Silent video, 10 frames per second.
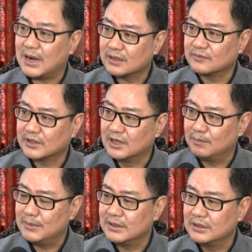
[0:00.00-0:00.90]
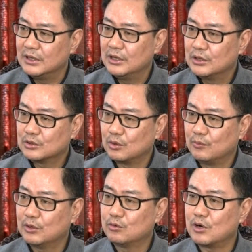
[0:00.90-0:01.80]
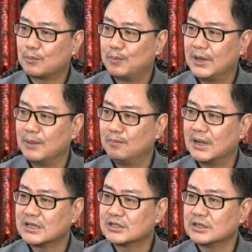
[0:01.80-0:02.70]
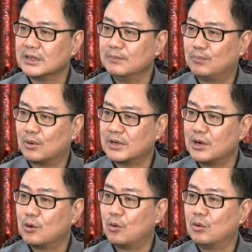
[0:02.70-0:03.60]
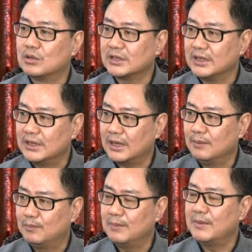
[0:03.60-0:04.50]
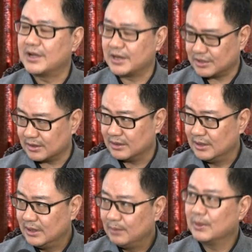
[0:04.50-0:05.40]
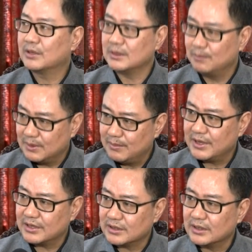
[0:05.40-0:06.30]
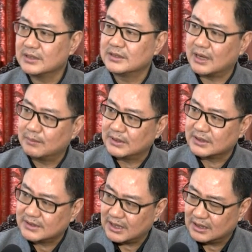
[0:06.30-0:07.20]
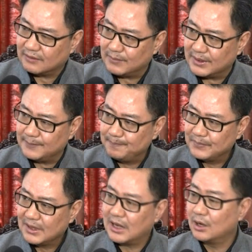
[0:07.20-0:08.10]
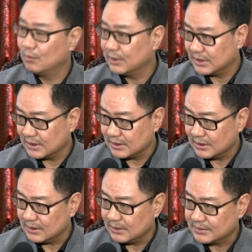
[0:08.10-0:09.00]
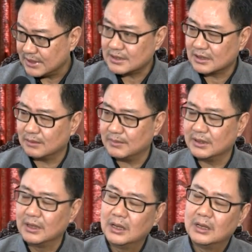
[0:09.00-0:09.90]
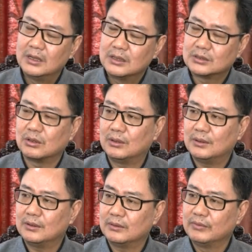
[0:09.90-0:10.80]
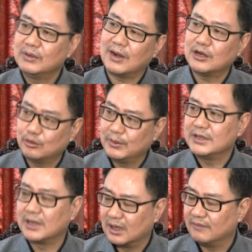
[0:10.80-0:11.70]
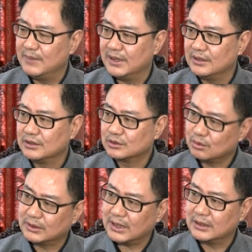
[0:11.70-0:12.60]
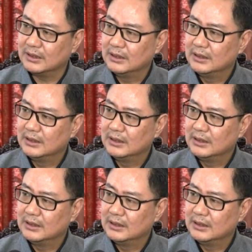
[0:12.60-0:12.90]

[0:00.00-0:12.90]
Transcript: part of the government, so we could not play much important roles in the implementation, because implementation is done by the state government along with the central government. So we want to be in the government so that